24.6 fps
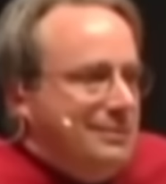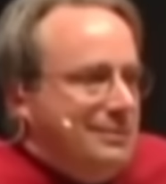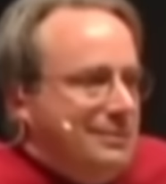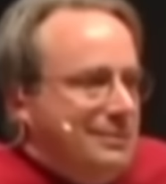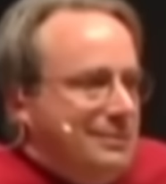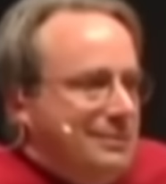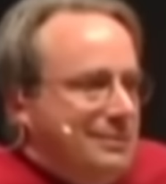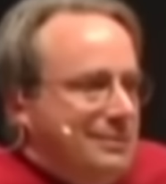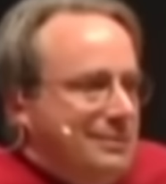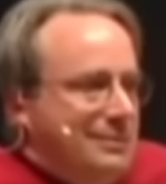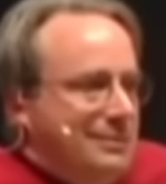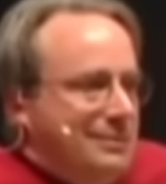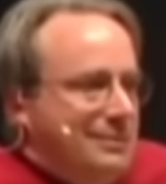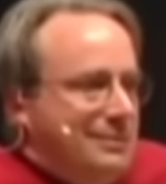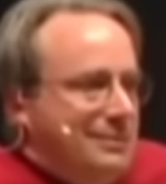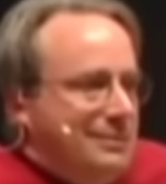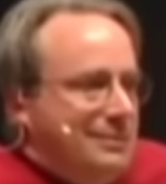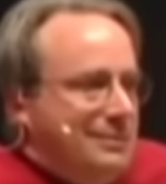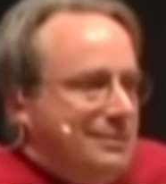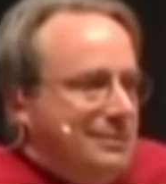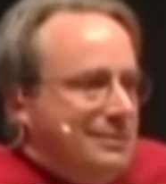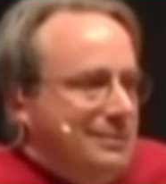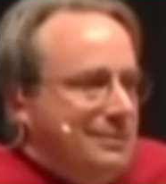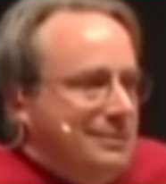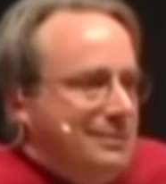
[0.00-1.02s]

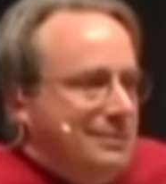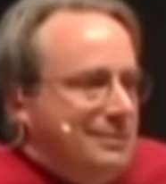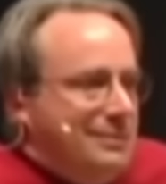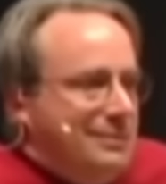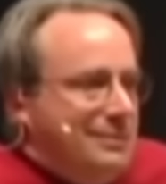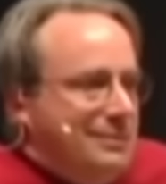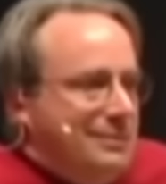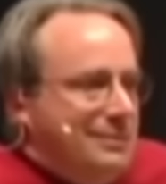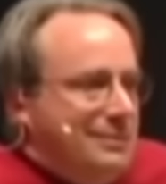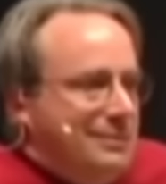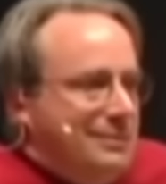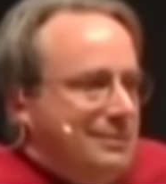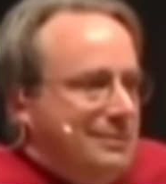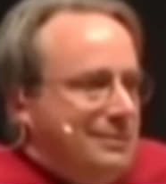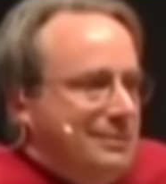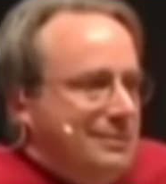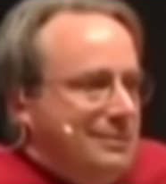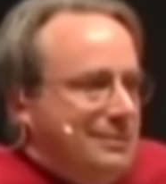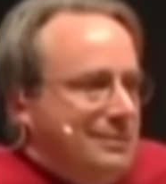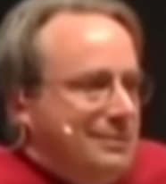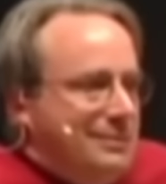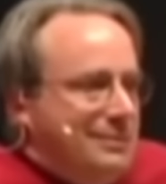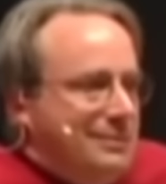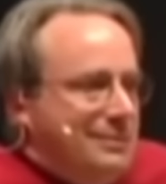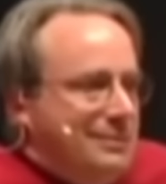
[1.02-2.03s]

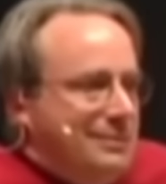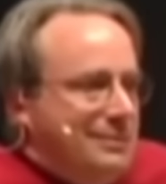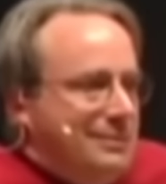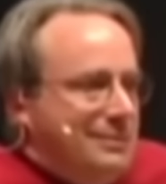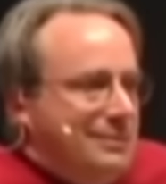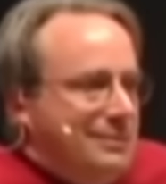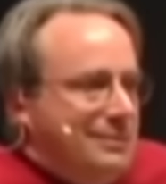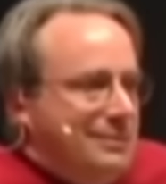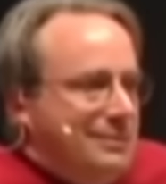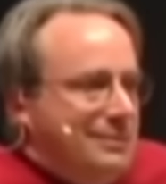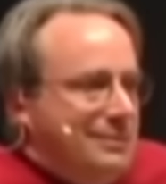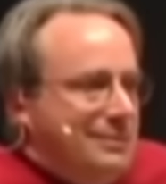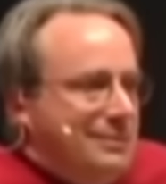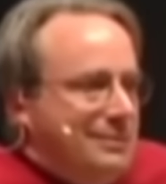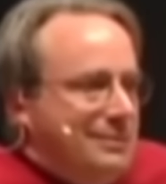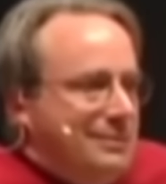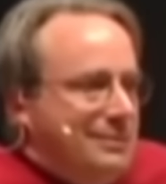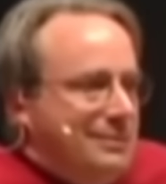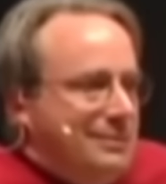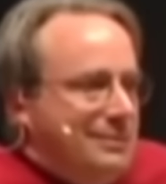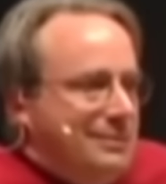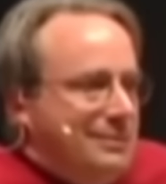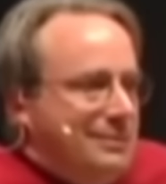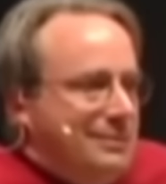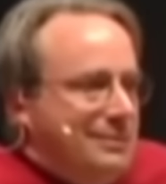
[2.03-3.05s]

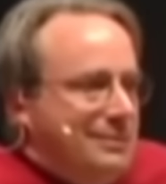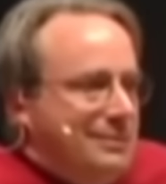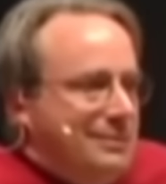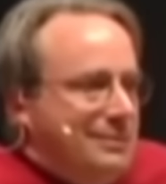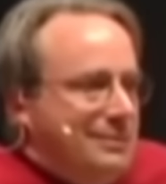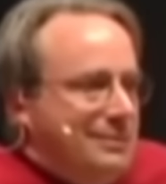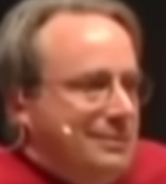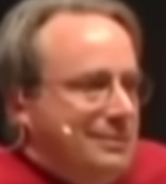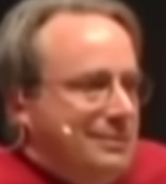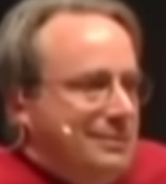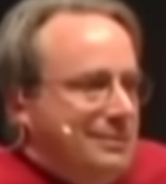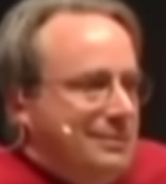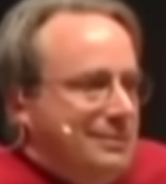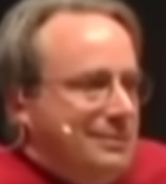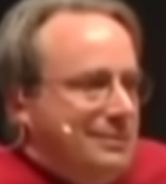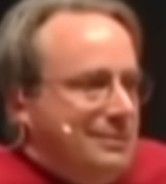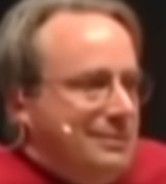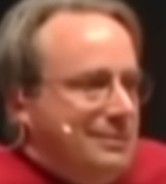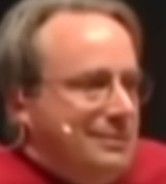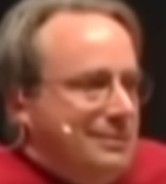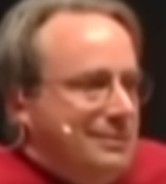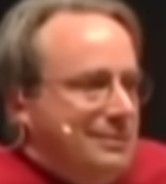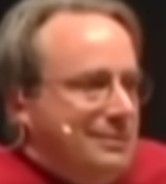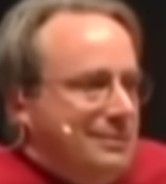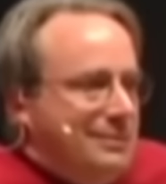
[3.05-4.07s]

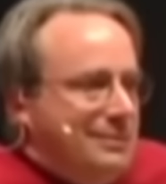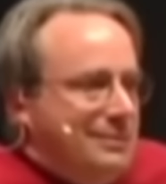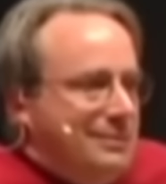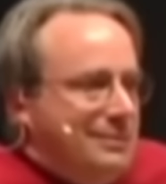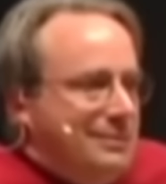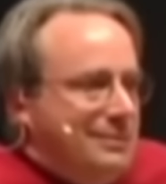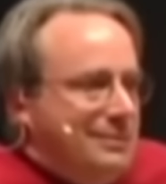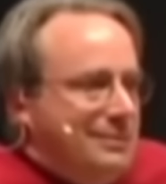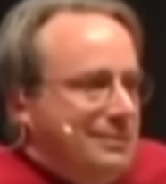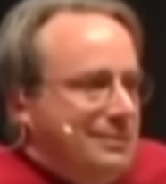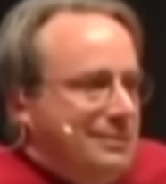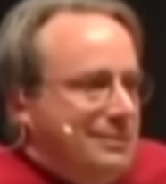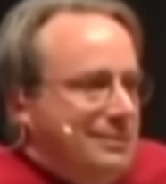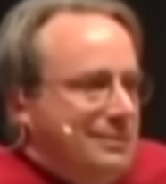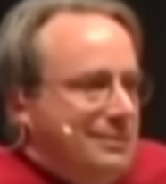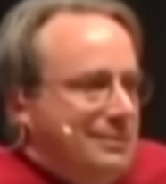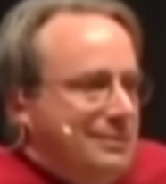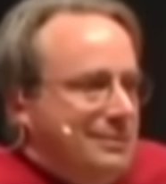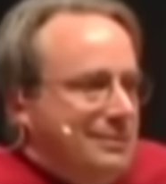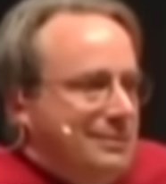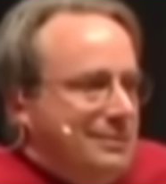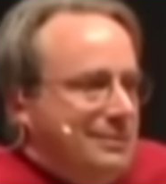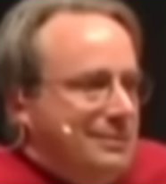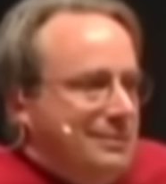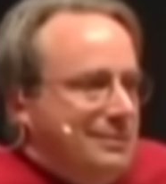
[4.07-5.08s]

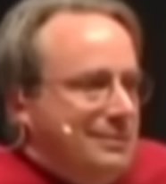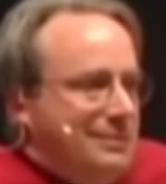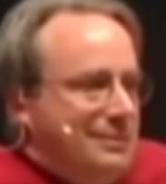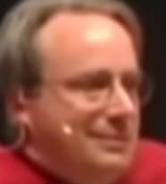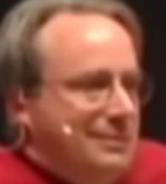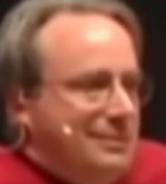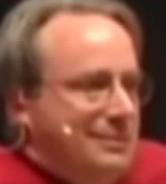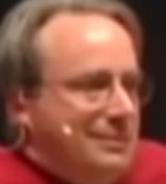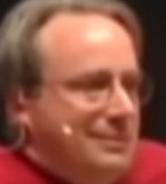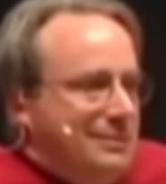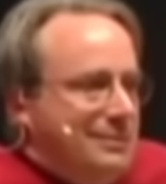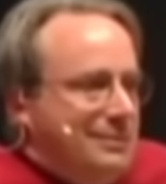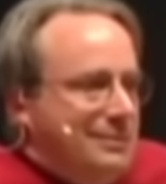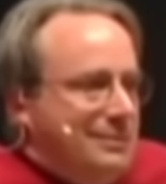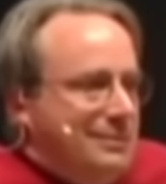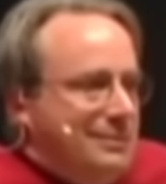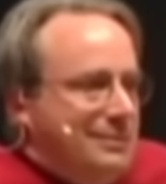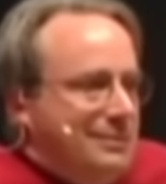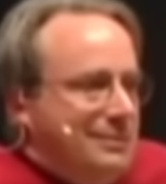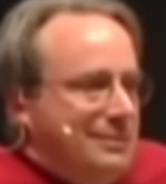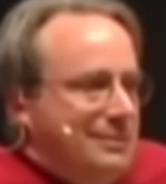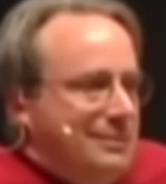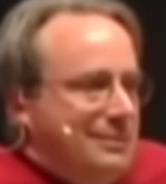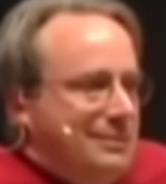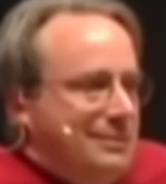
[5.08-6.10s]

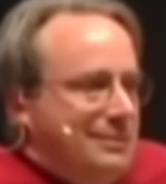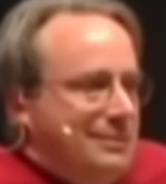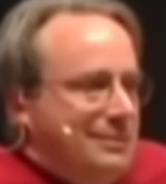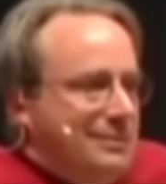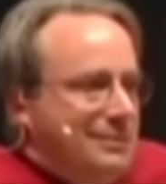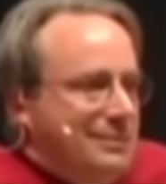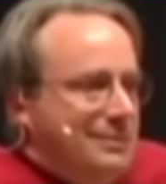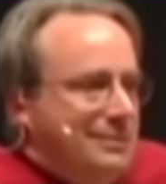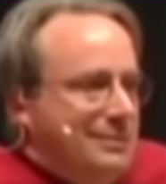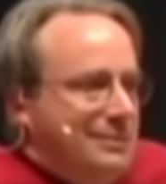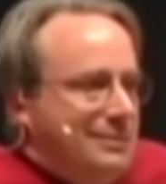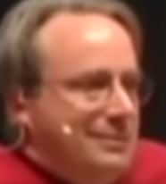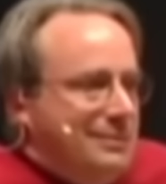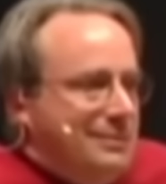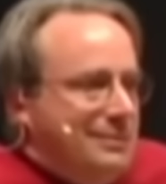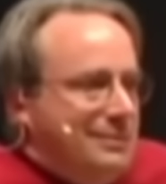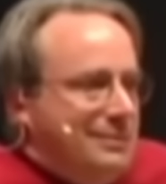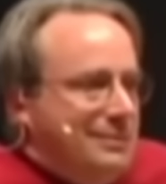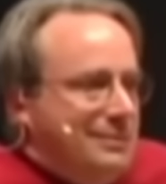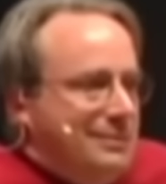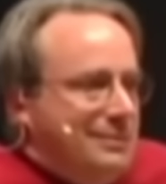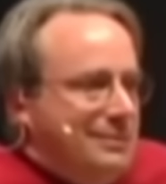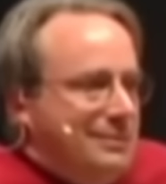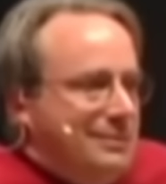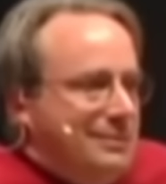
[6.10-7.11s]

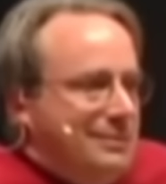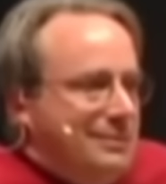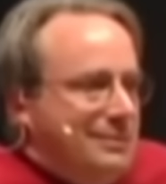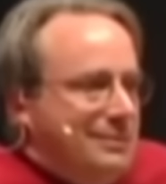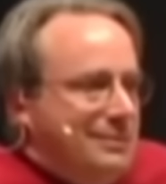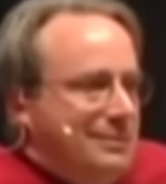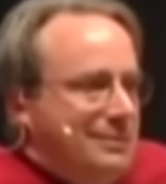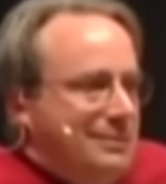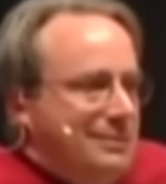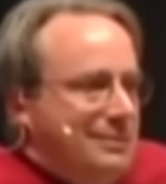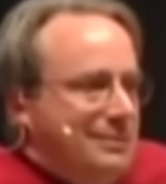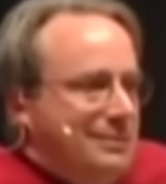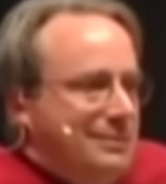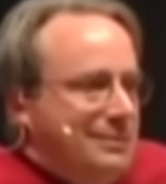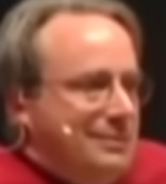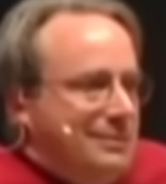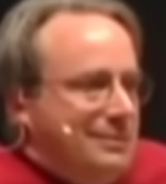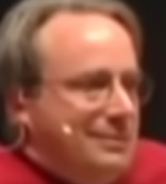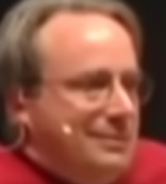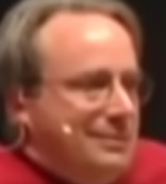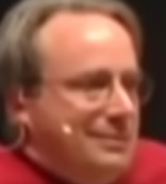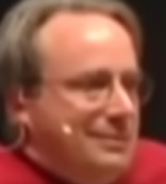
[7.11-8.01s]
(silent)